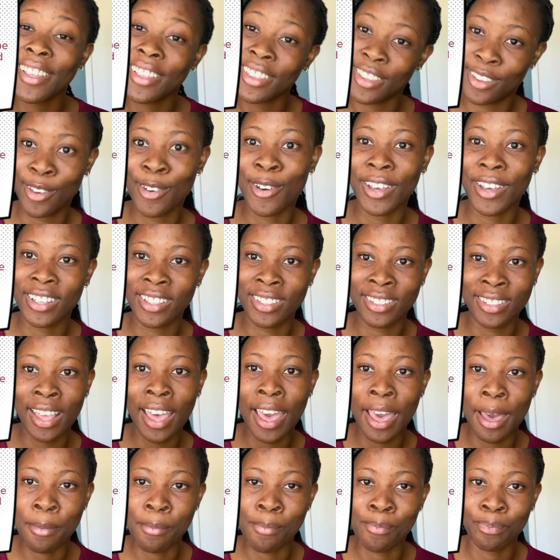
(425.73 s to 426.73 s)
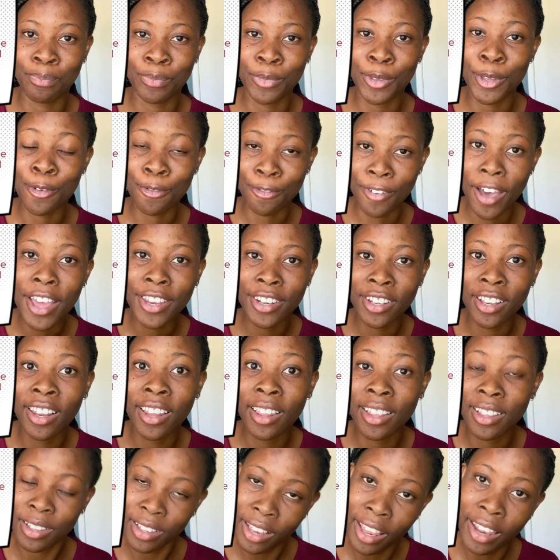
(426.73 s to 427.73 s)
your exam, your final
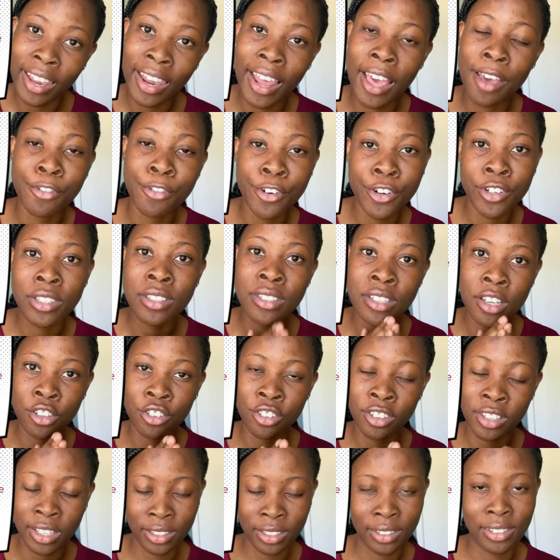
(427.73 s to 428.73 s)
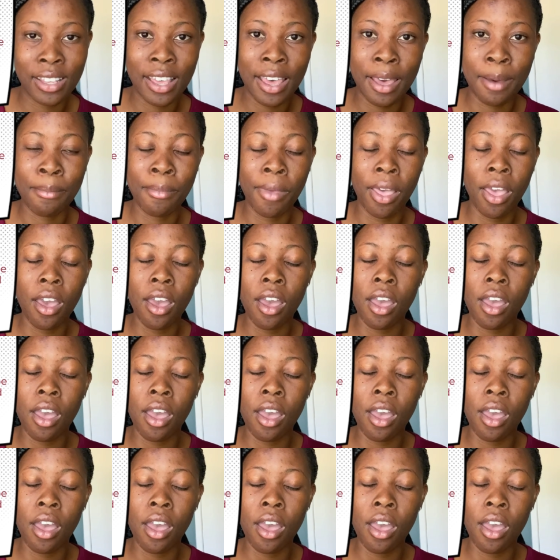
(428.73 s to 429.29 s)
life orientation exam.